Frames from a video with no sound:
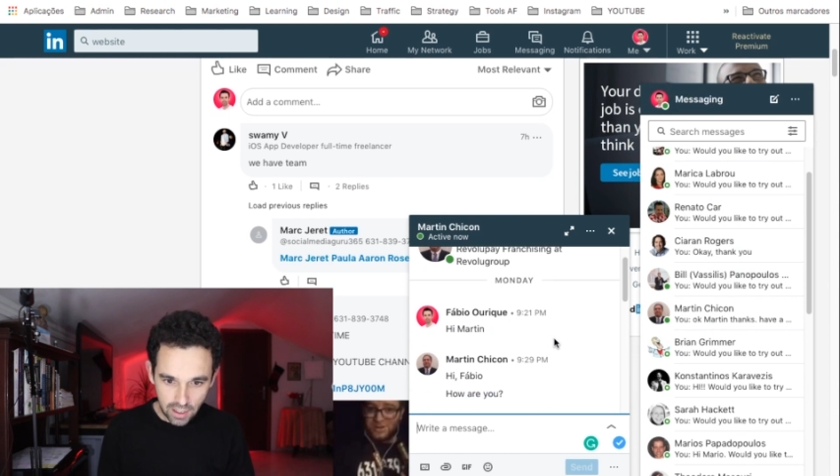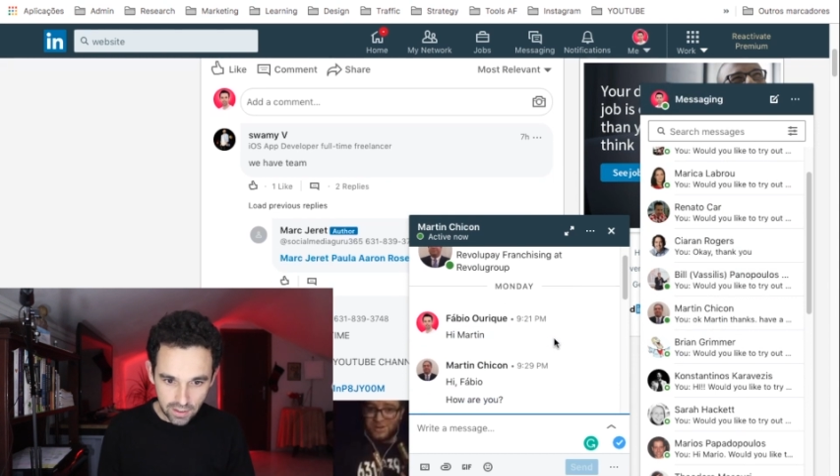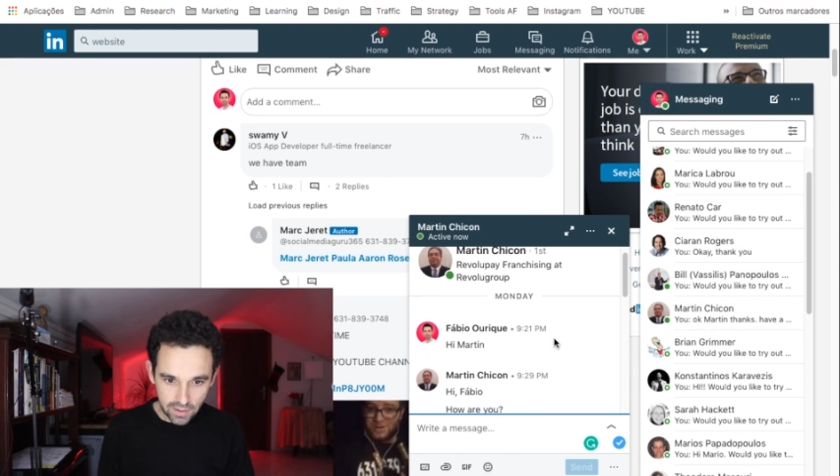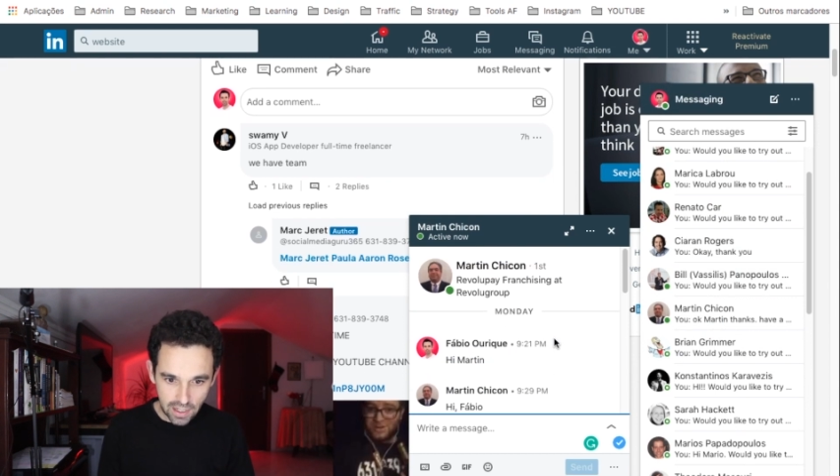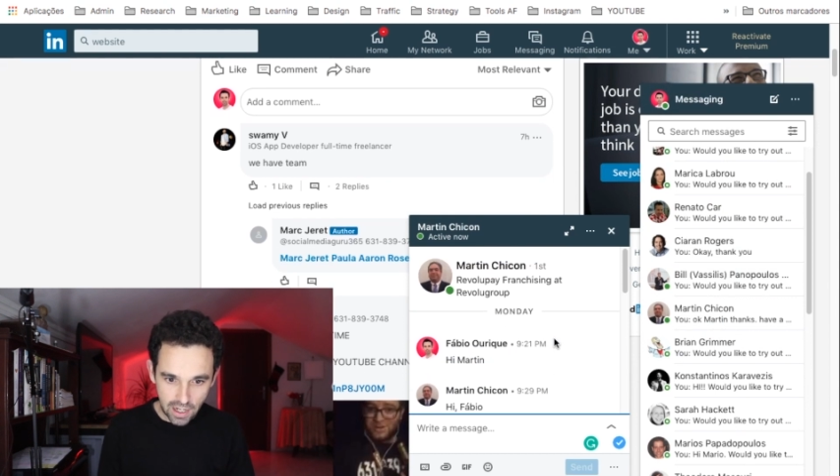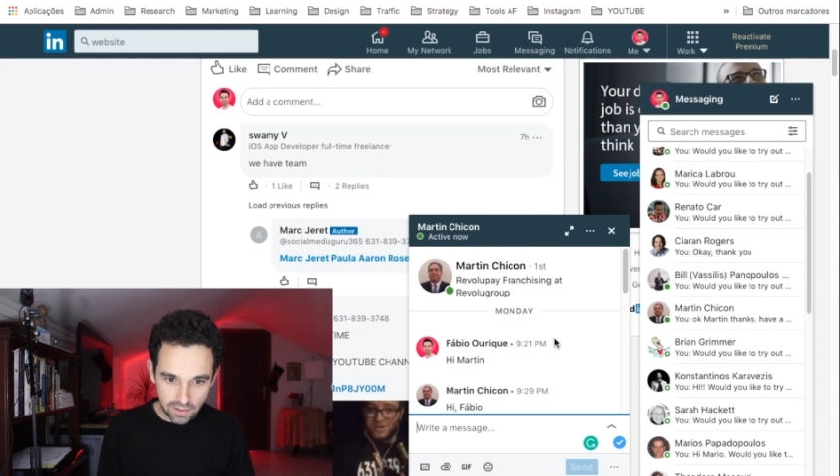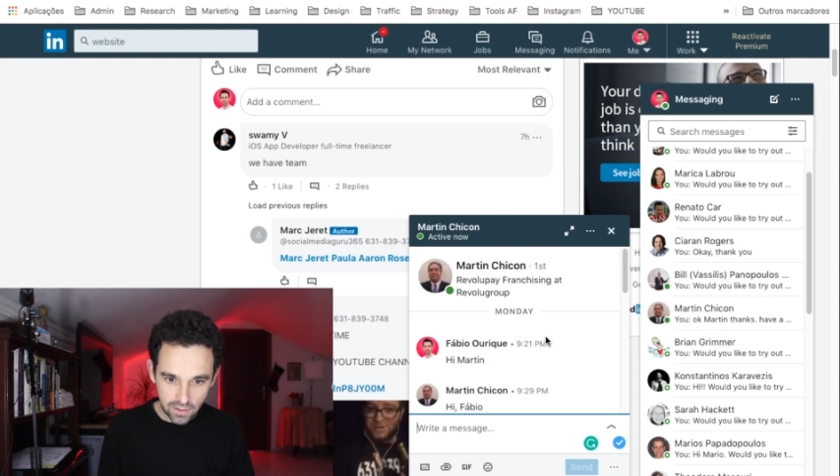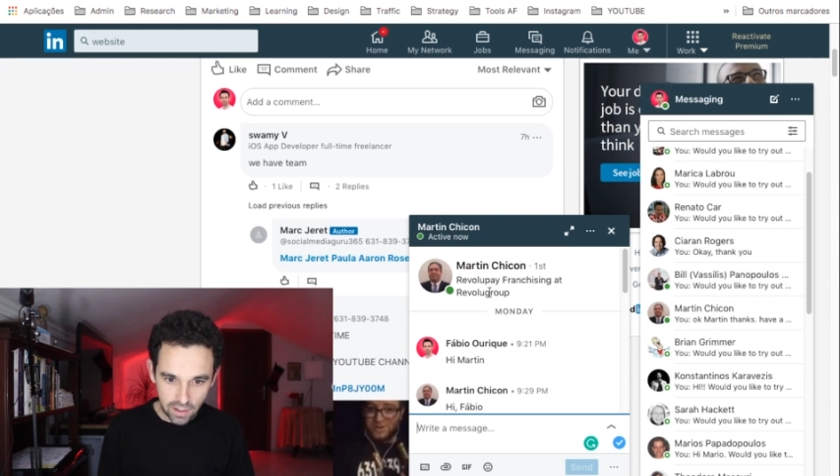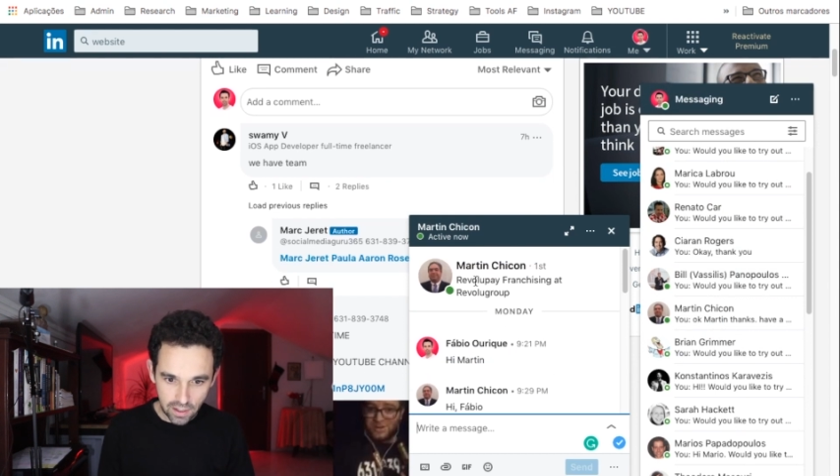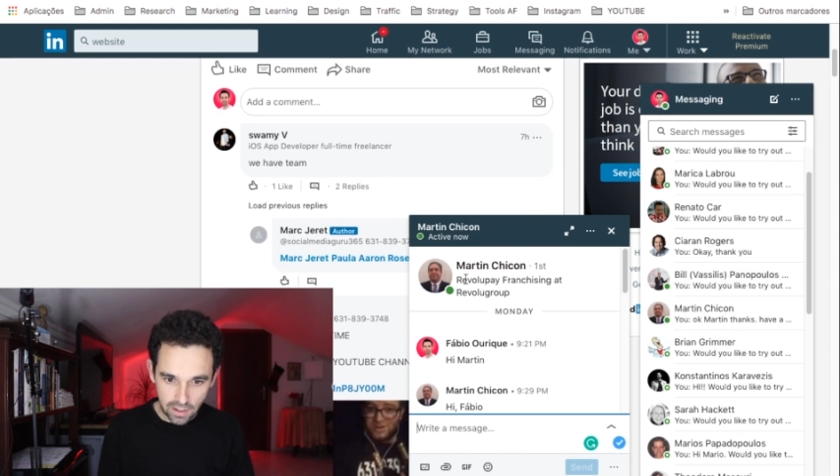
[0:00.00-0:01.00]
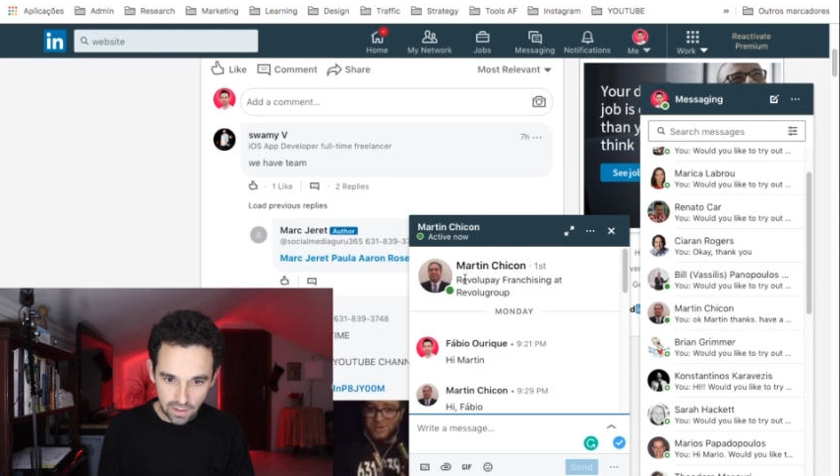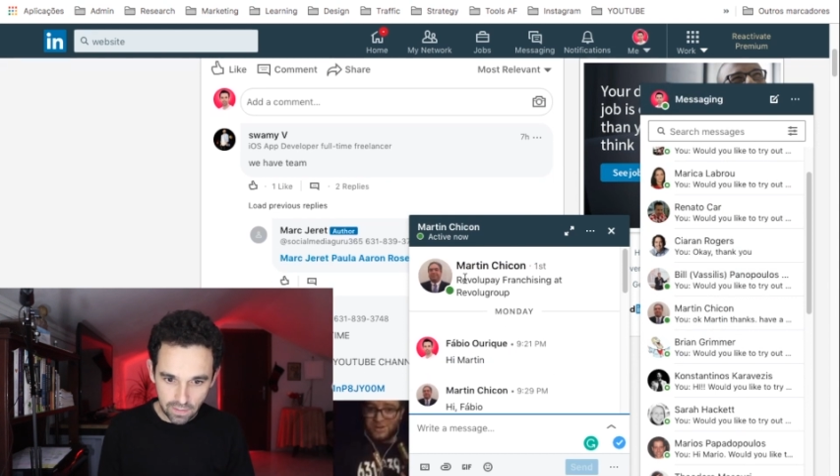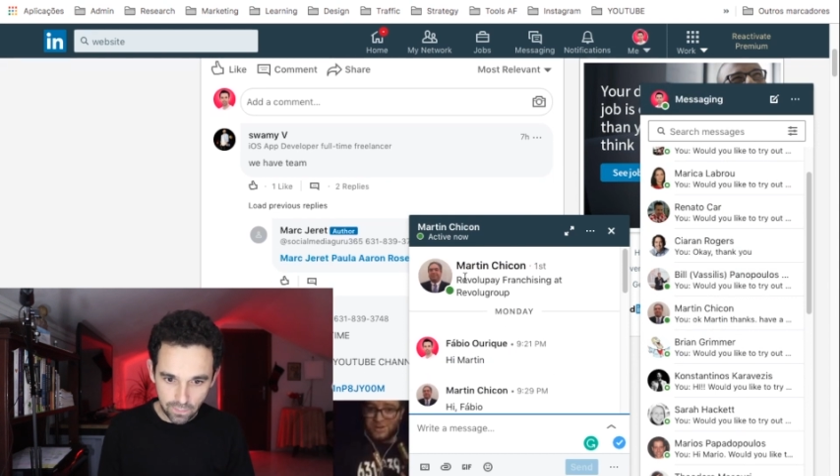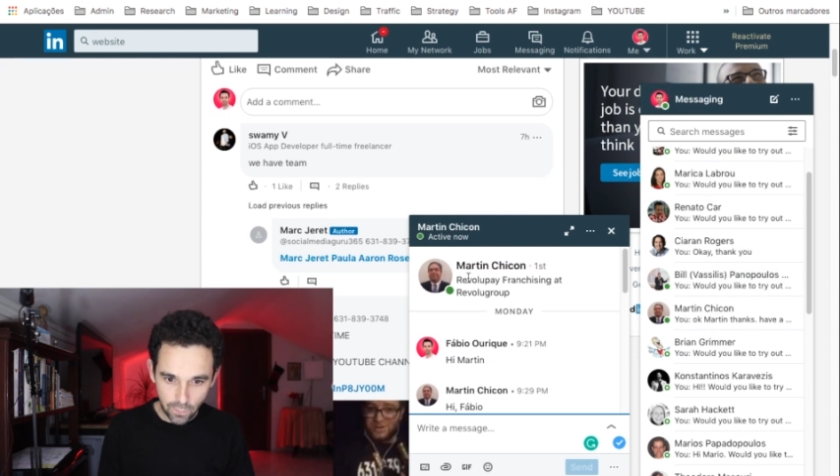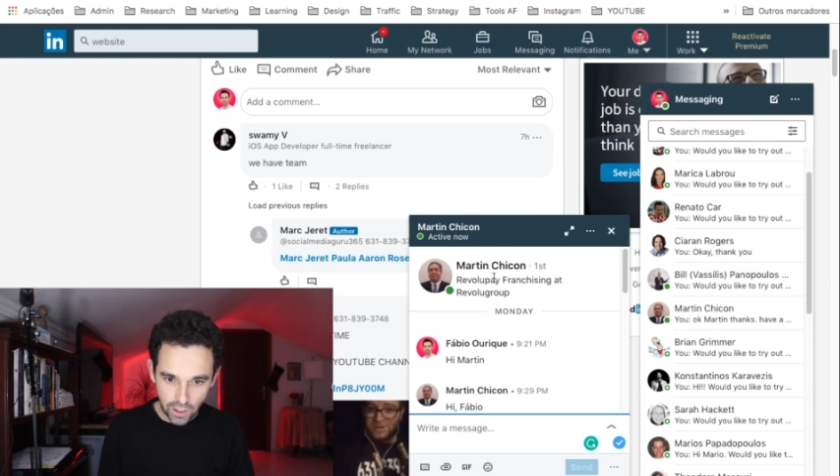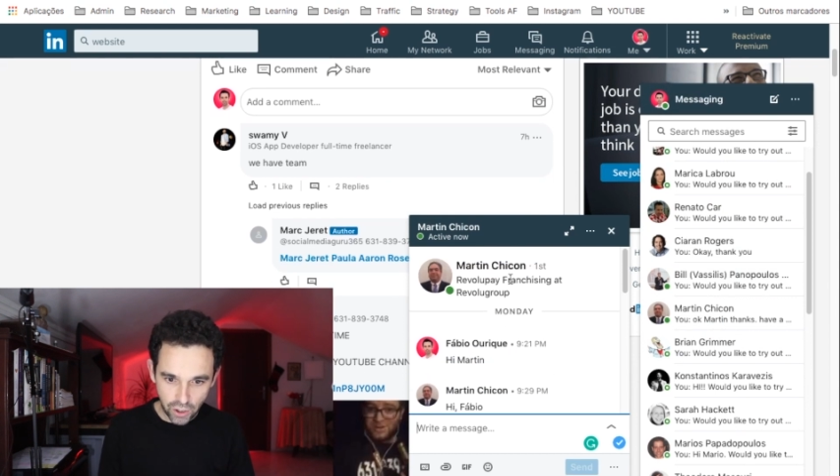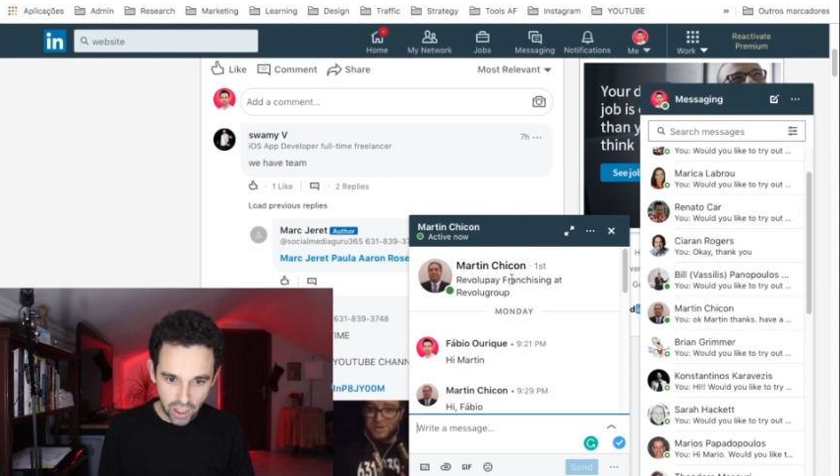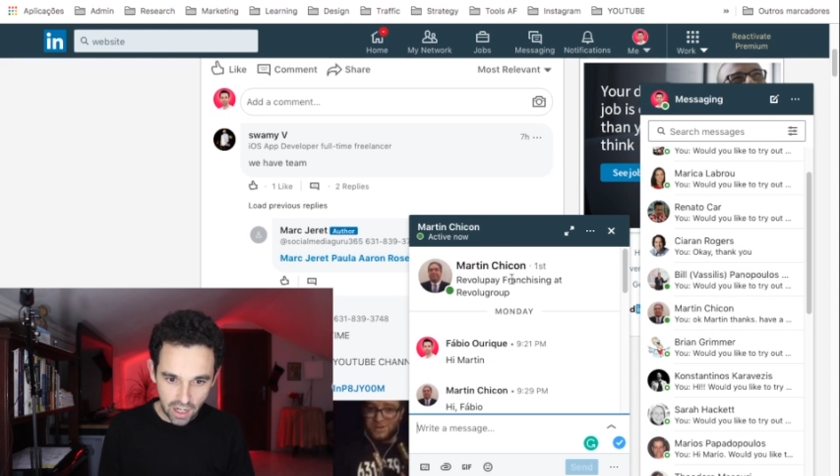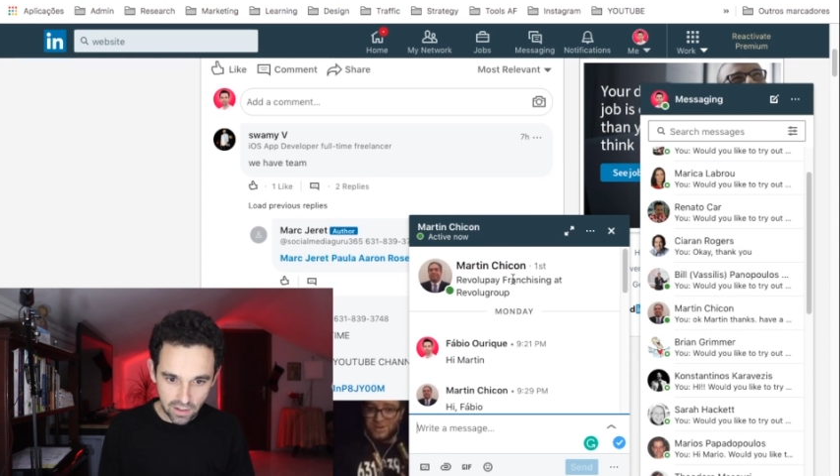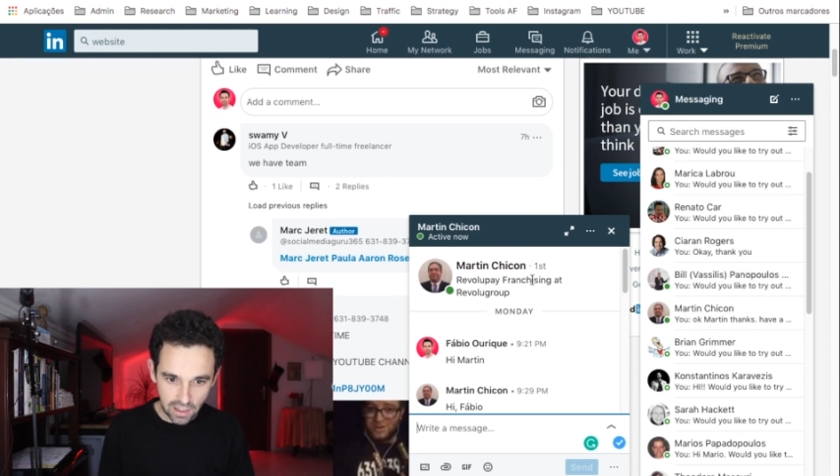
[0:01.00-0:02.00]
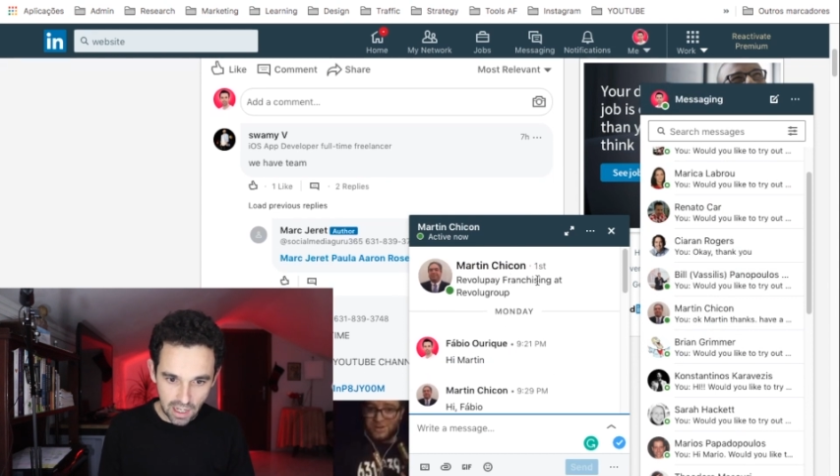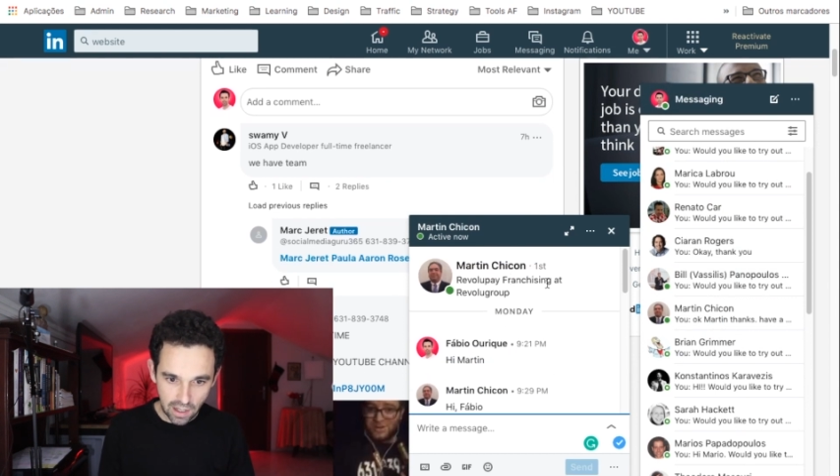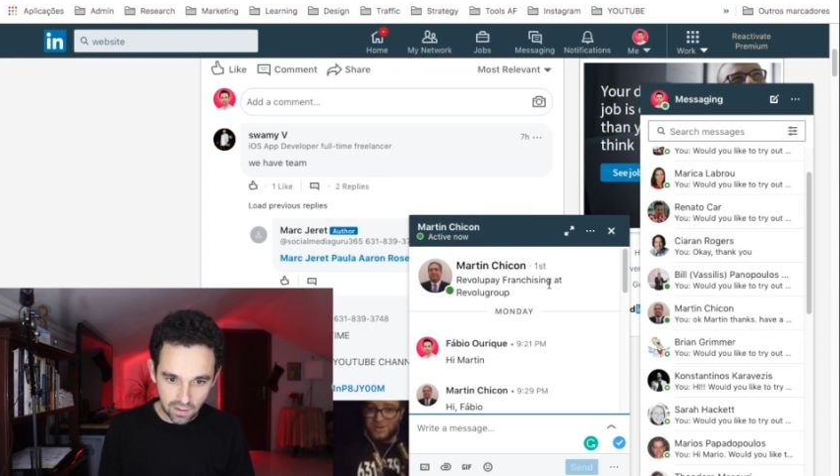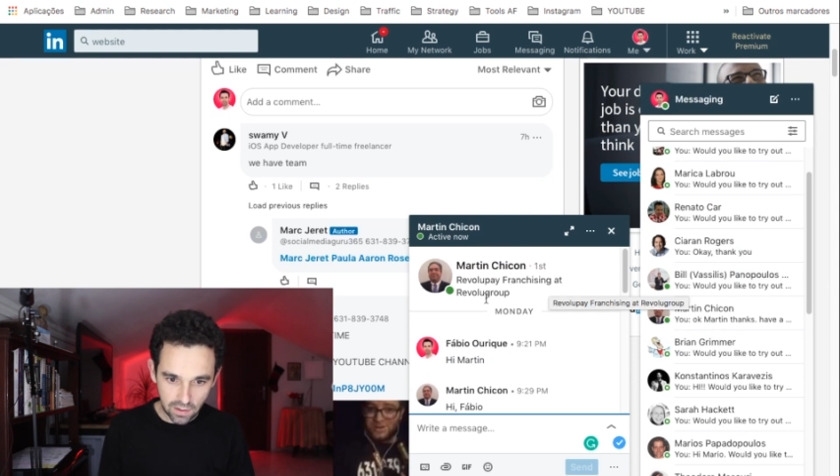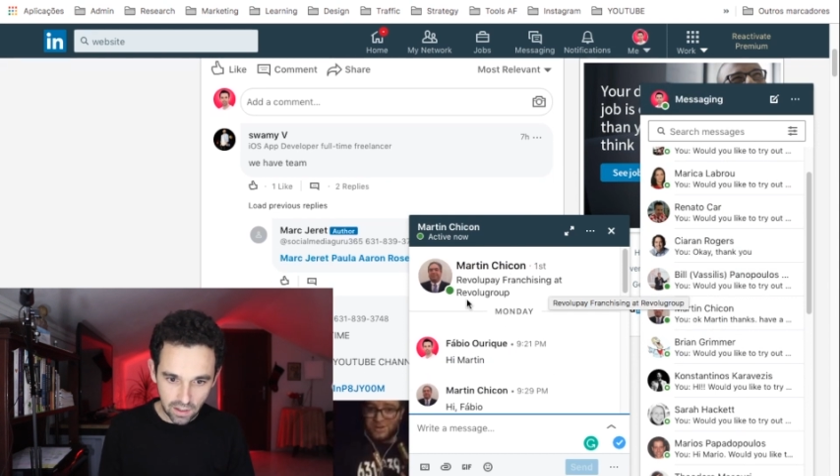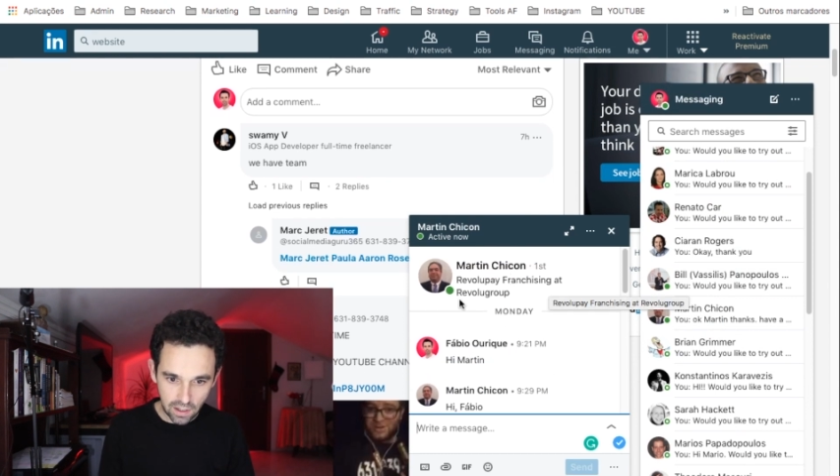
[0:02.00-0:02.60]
This guy is franchising at